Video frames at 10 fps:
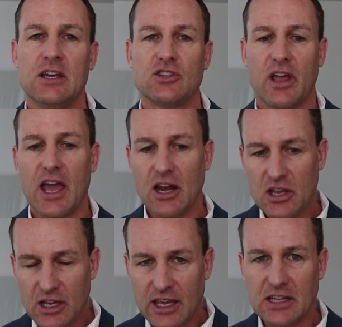So, how do
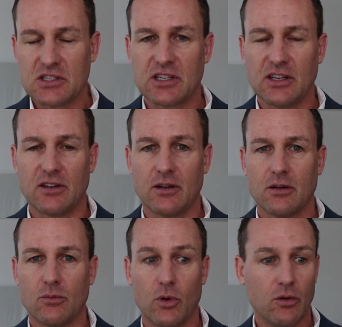you get centered?
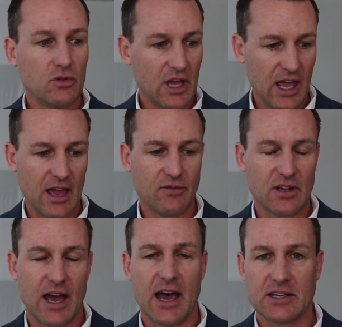Well, you have
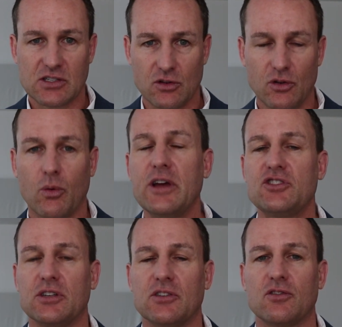to ask two
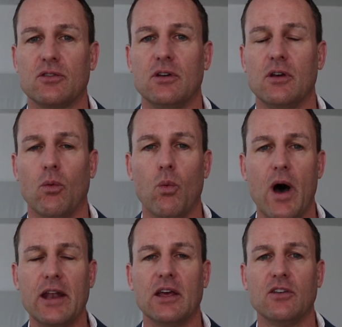questions.
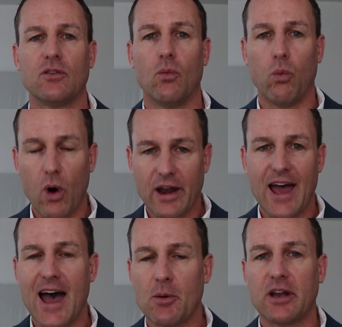One is, what
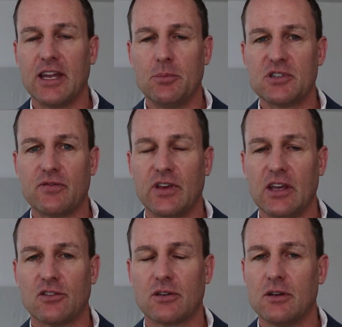are my deepest
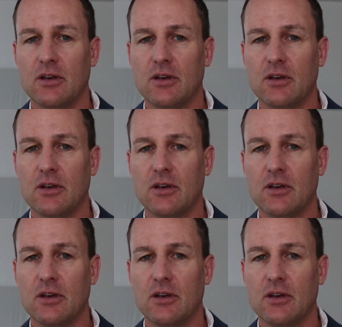fears?